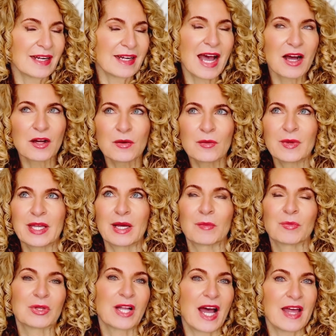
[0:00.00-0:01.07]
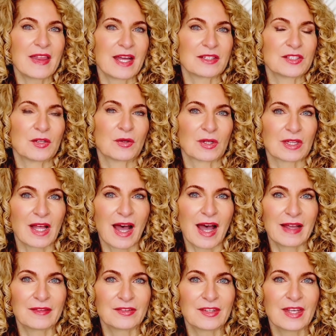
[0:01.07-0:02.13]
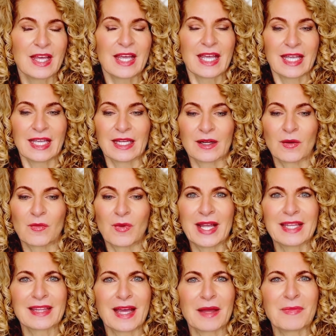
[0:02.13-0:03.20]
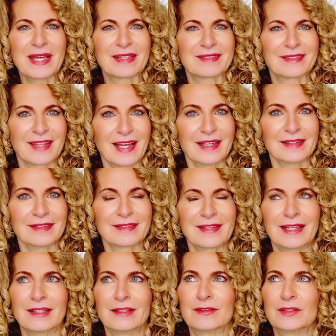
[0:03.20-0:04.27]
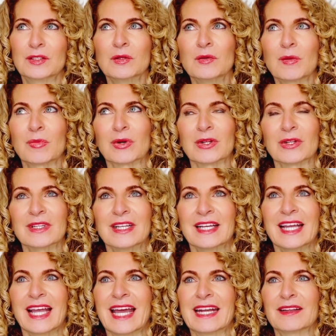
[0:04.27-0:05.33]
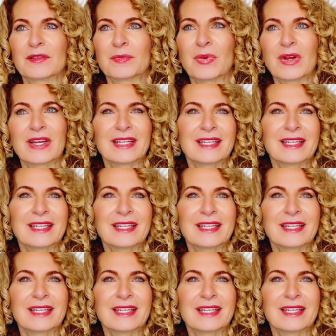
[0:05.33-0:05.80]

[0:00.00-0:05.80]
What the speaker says: And how can we apply that to our lives in a way that makes sense and is doable and is